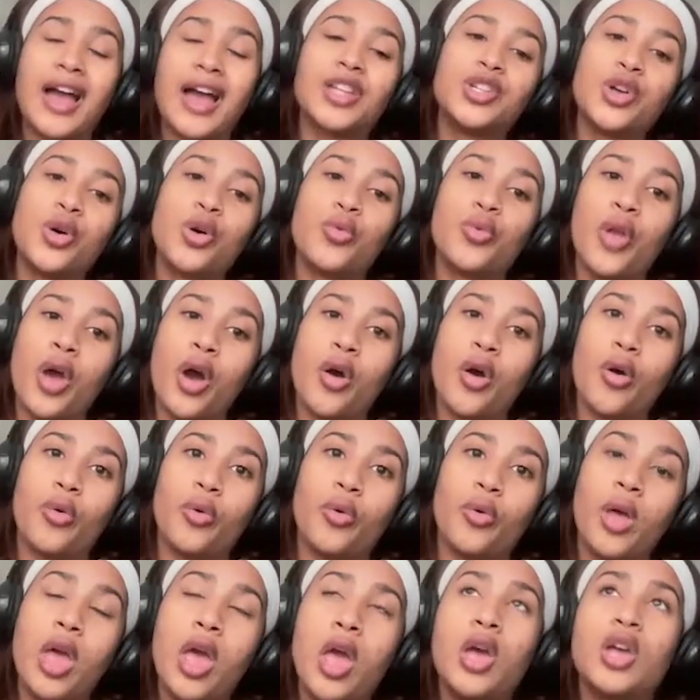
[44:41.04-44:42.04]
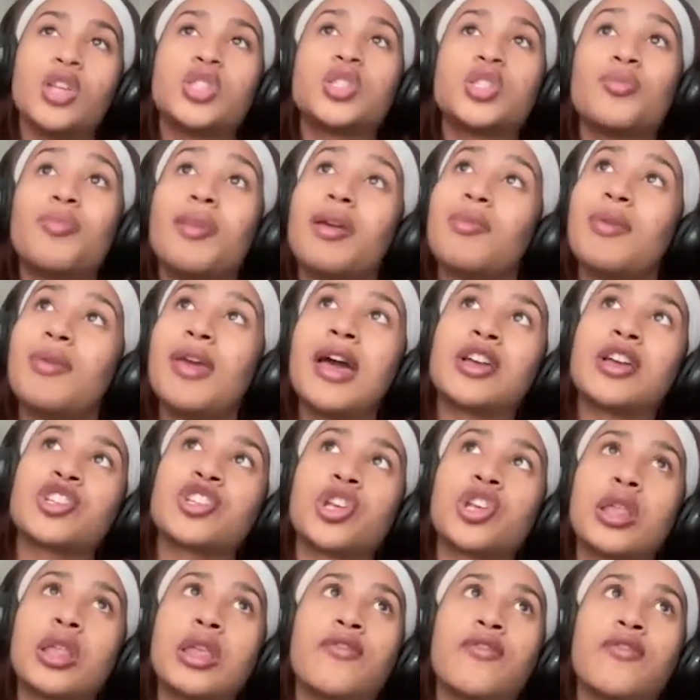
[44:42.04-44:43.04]
I don't know. So maybe
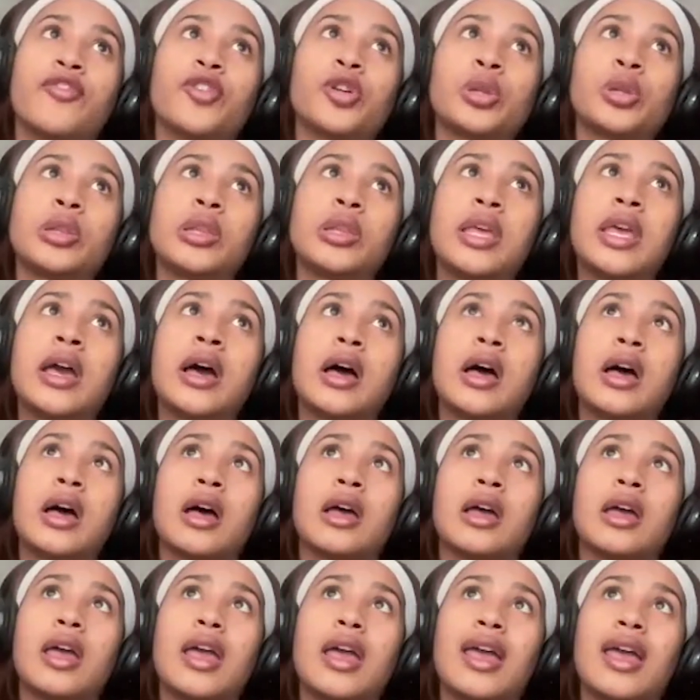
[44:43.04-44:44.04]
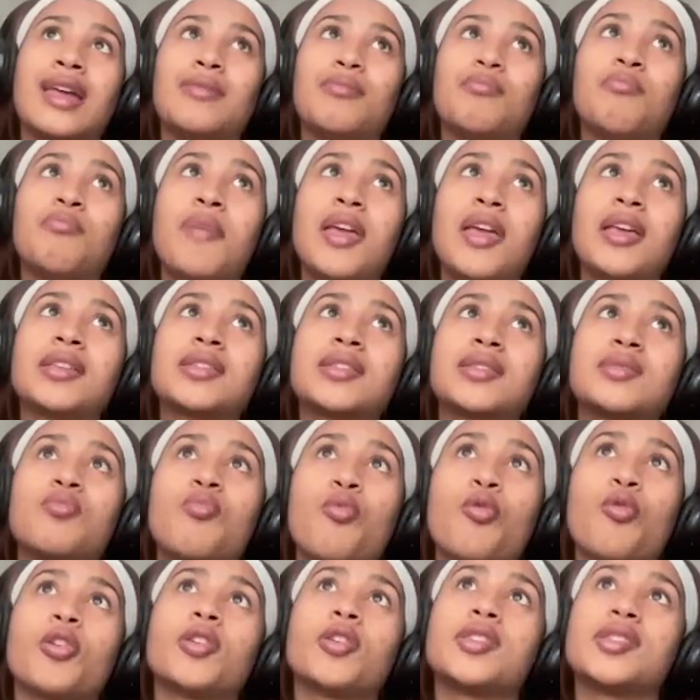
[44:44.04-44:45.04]
actually for Leah, it
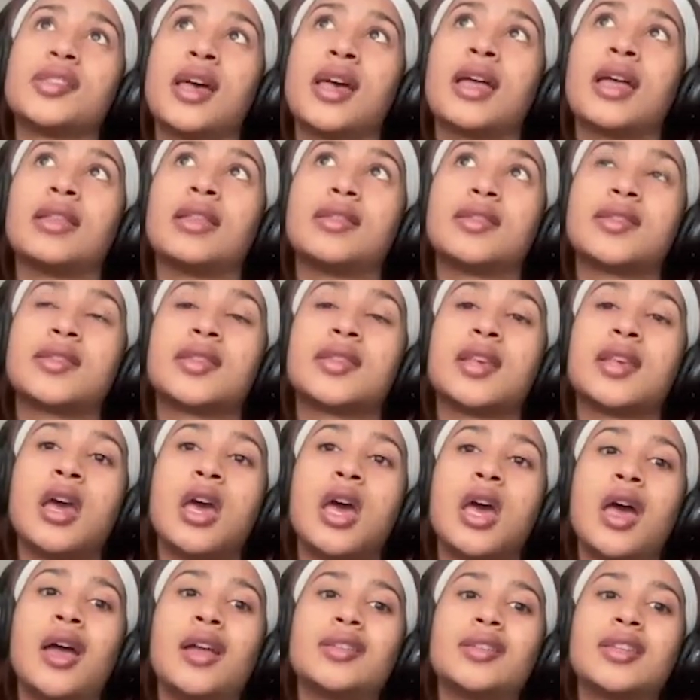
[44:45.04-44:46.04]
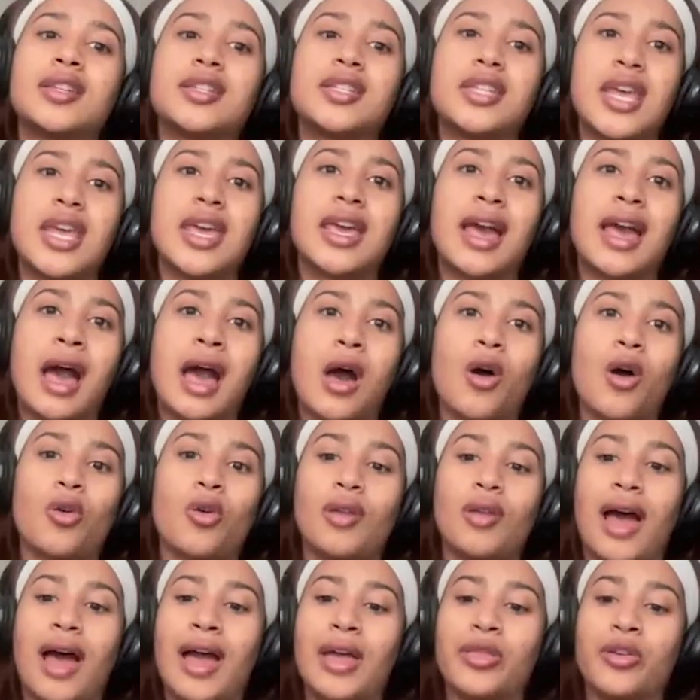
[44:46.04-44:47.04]
makes more sense to take
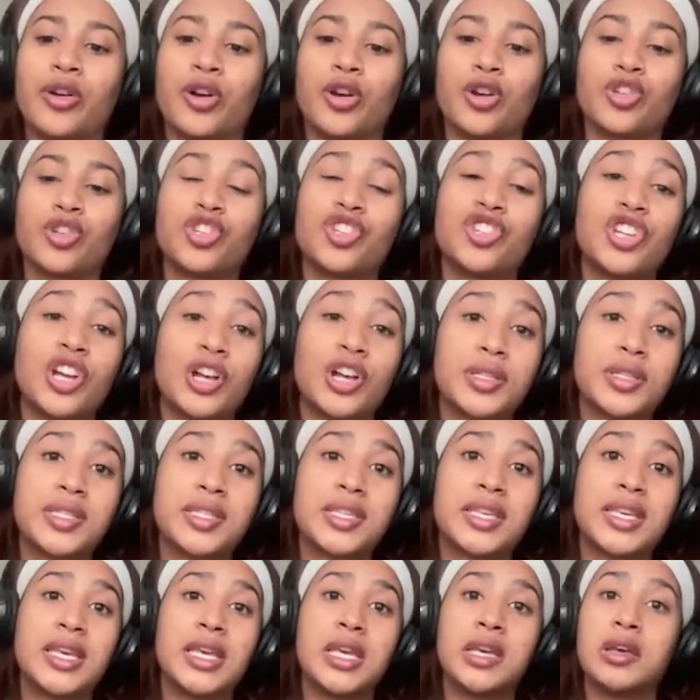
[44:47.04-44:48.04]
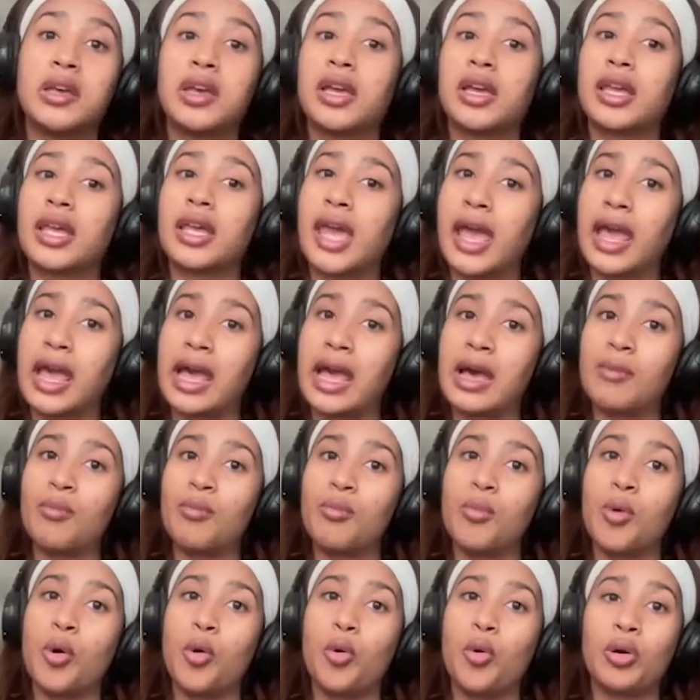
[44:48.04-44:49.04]
out either Chelsea
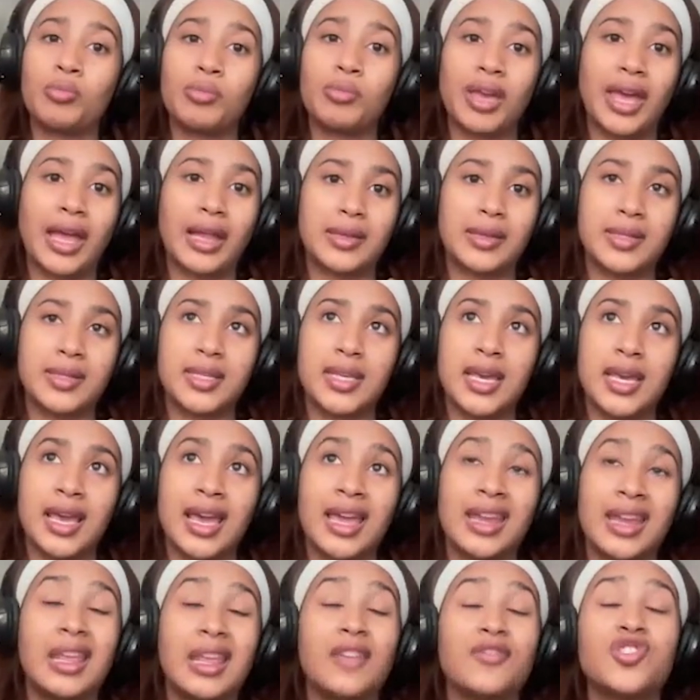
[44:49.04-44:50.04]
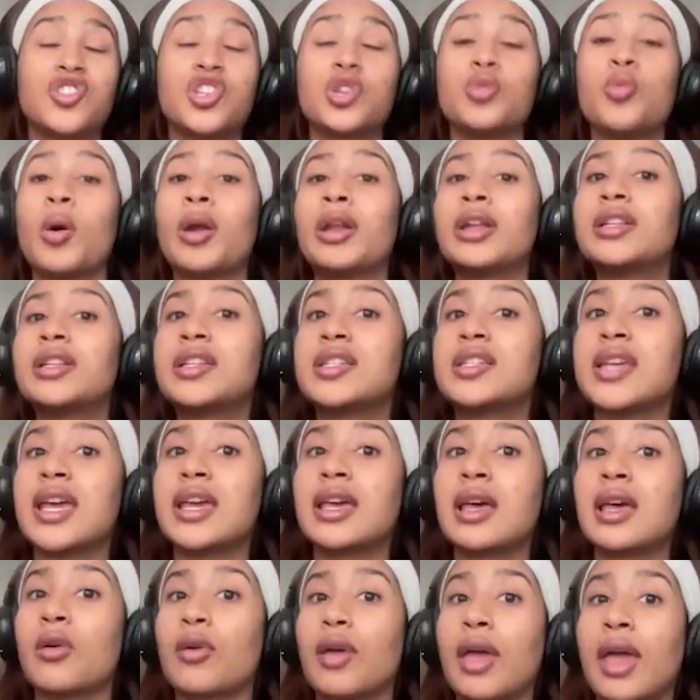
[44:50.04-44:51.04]
Cam or Mackenzie. And if she wanted to
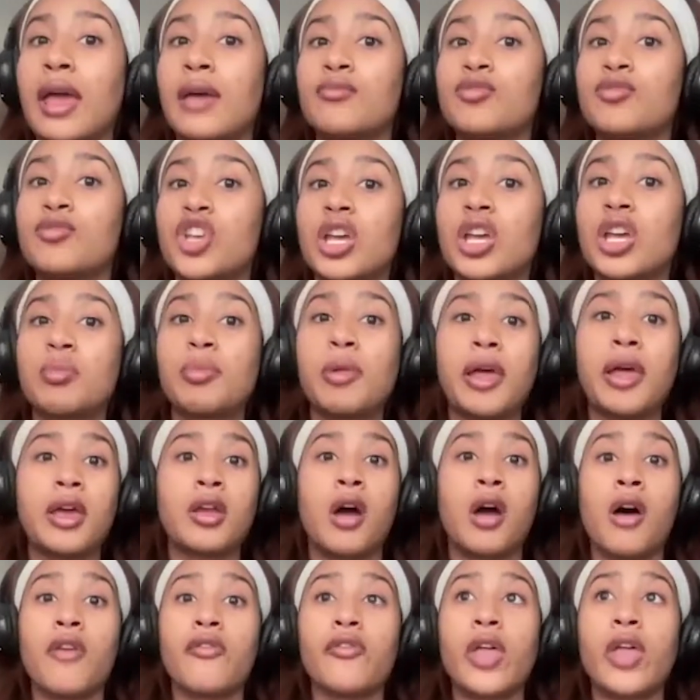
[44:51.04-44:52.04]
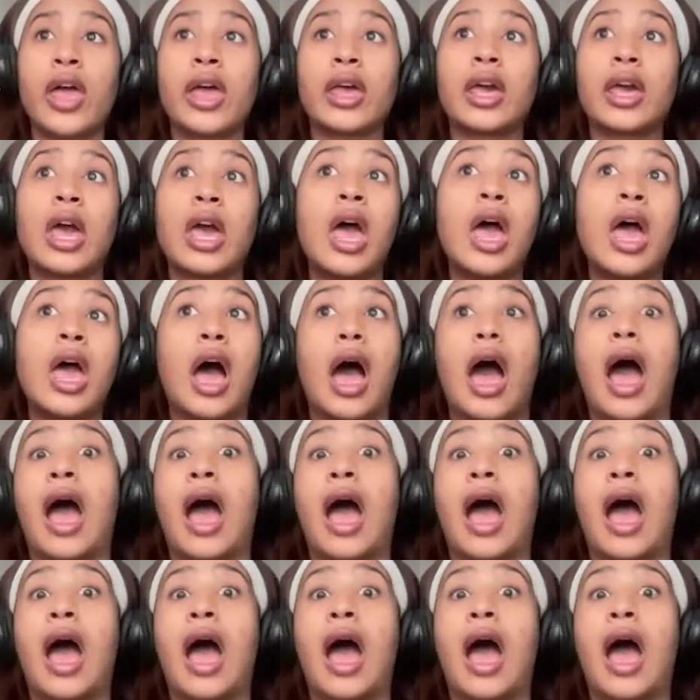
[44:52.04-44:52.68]
take out Cam, she could play it off like,